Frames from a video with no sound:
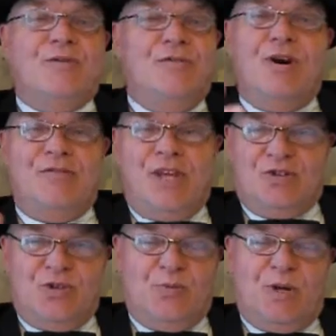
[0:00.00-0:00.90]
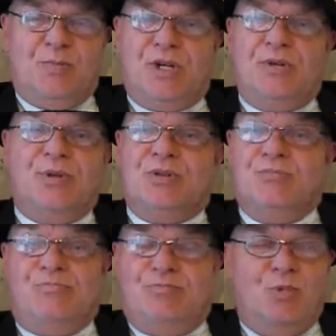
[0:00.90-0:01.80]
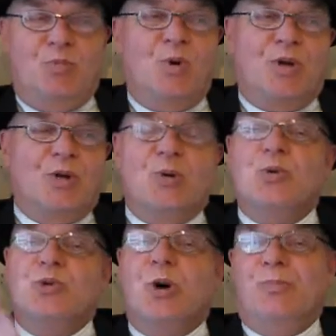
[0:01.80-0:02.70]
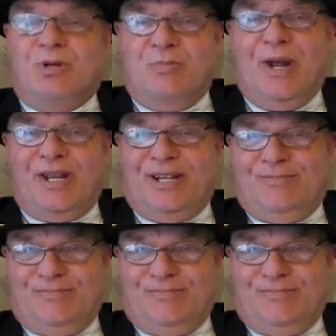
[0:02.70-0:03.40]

5,000-to-1 money, but what I call topless money,